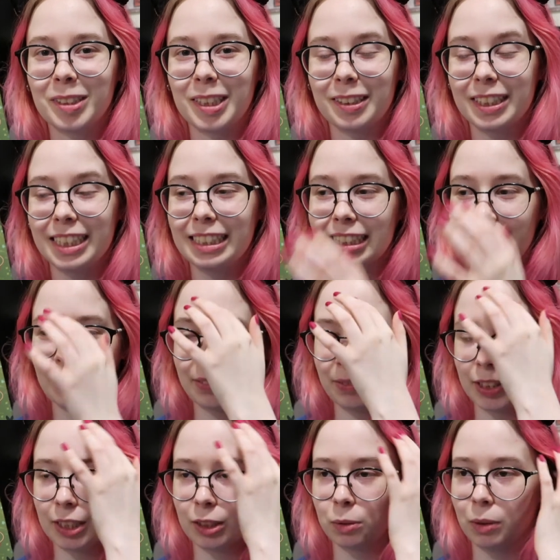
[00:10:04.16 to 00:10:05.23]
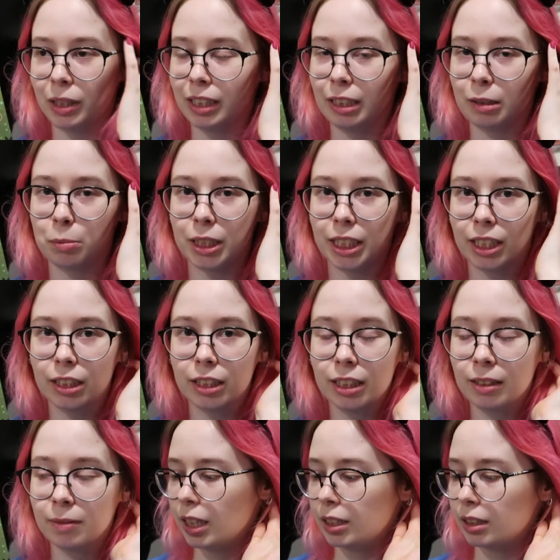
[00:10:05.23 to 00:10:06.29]
series. I love this one in
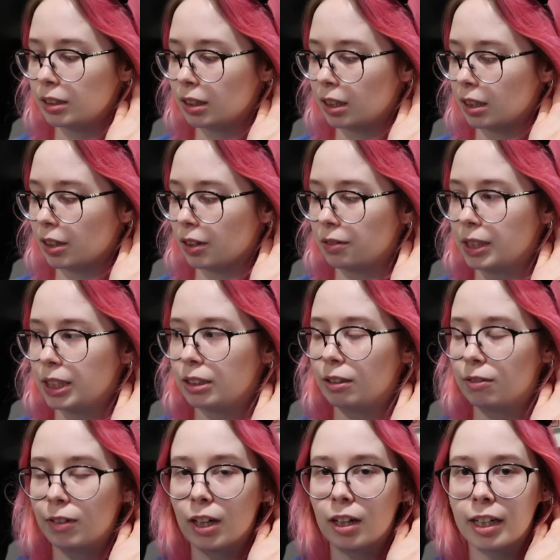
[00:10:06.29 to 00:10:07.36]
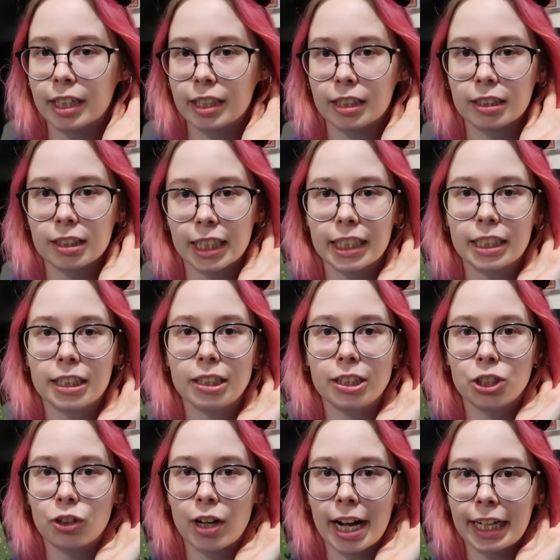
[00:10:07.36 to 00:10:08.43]
particular. There's 3 so far in this like
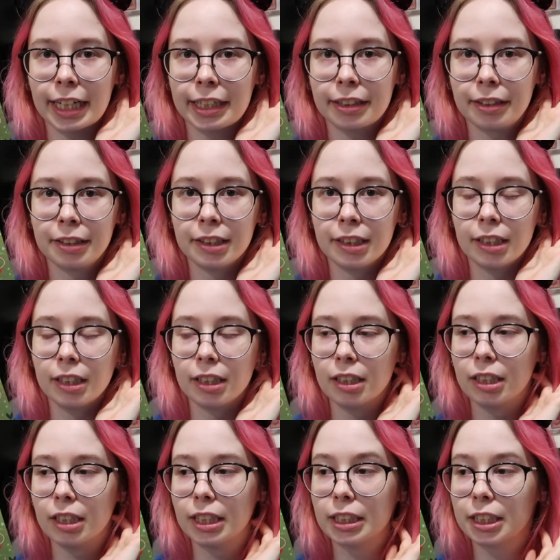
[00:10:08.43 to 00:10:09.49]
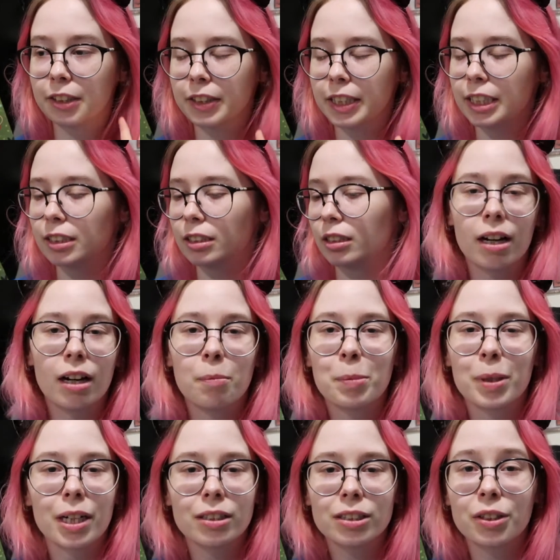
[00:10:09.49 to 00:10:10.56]
Tea Dragon series,
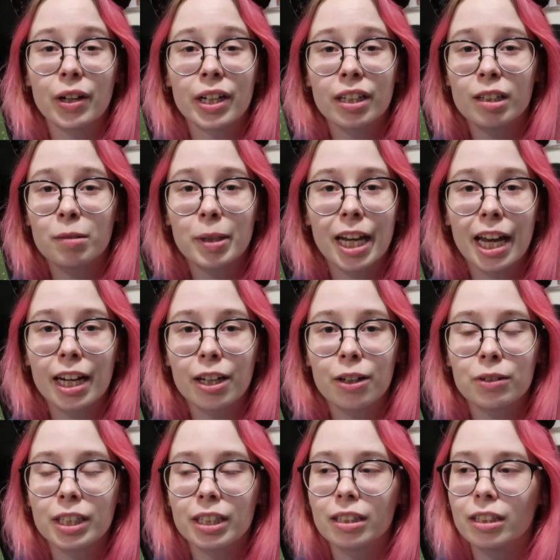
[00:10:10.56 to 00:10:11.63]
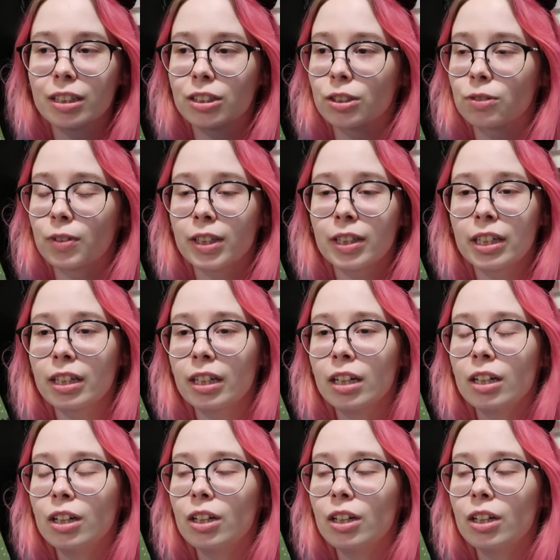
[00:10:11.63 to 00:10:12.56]
but also anything by Katie O'Neill is just very